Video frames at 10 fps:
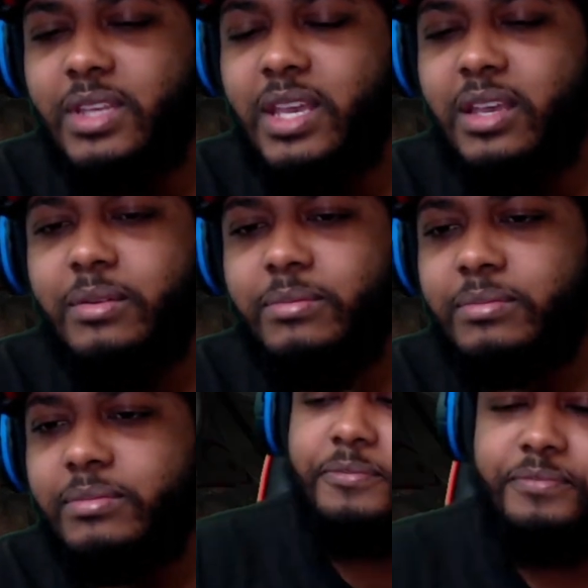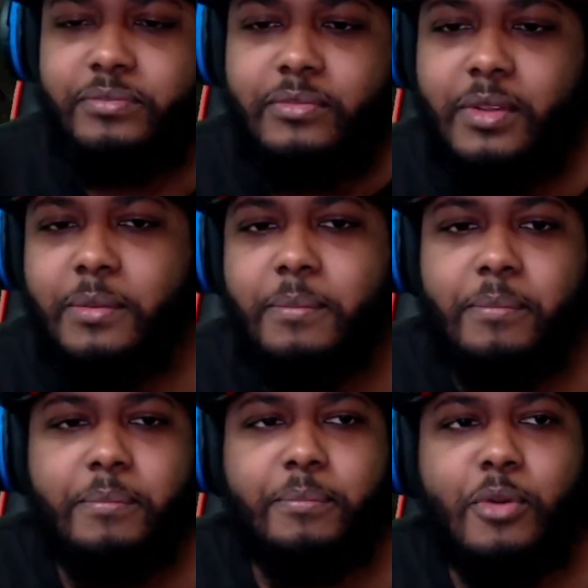Yeah.
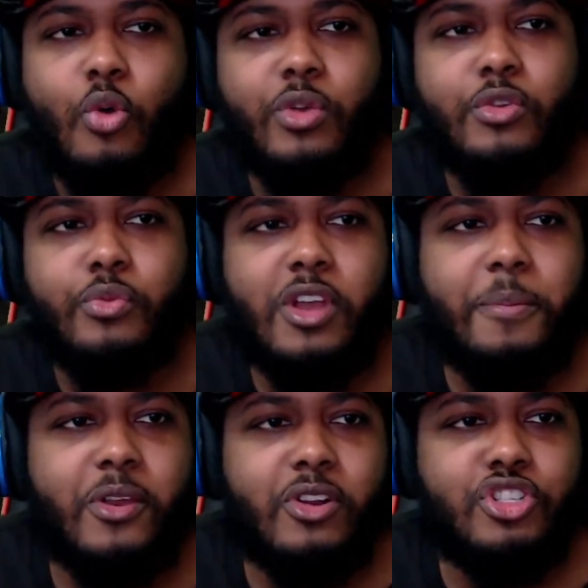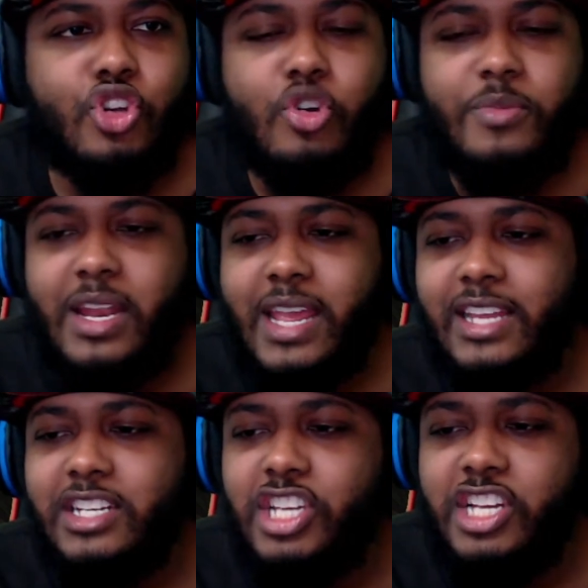Bought Winry up here to show them that they
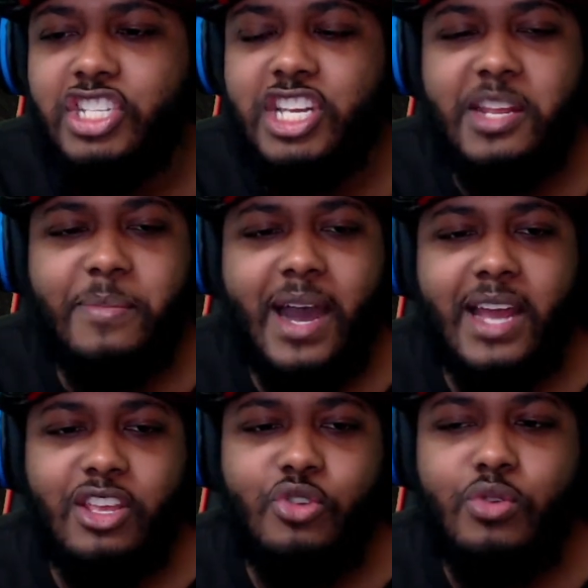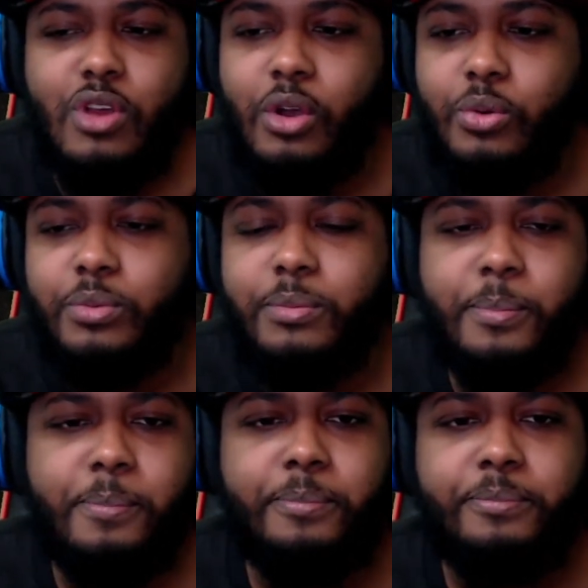can touch anybody you know.
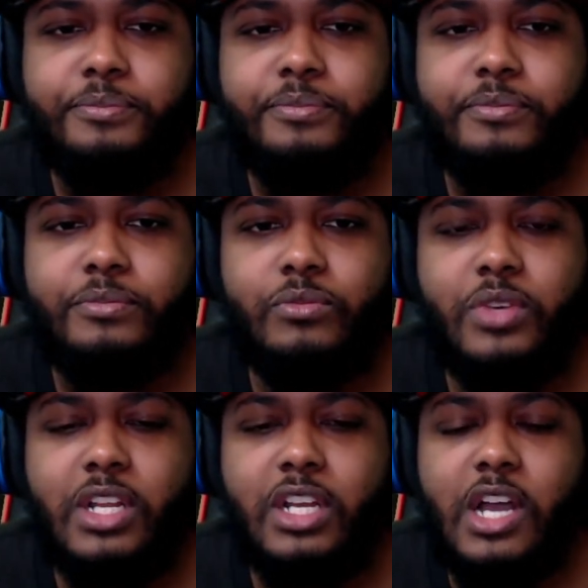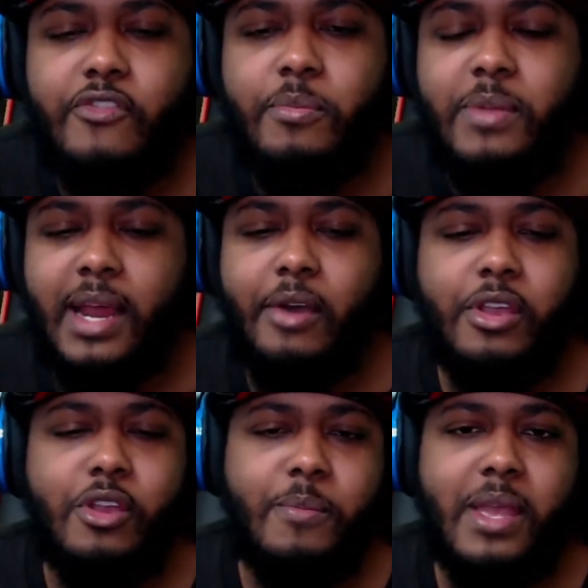We the government out
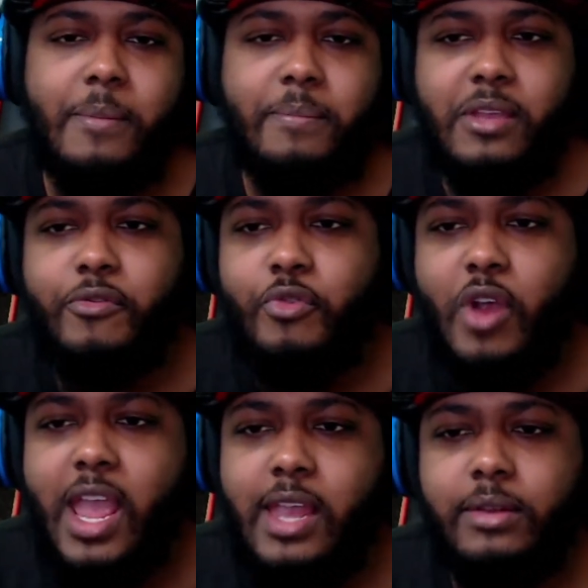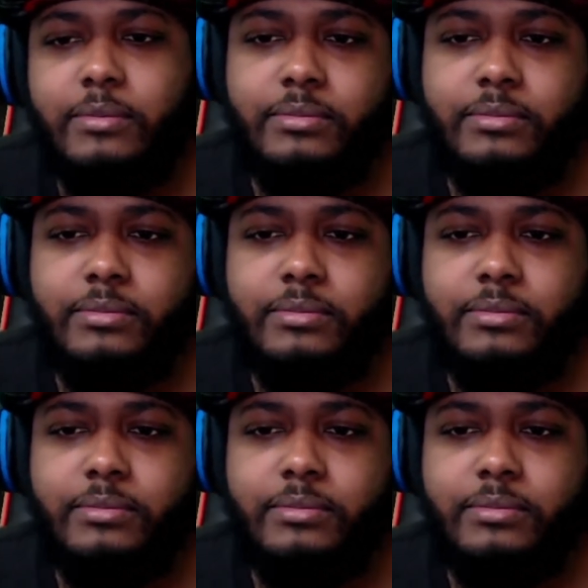here, man. Be afraid.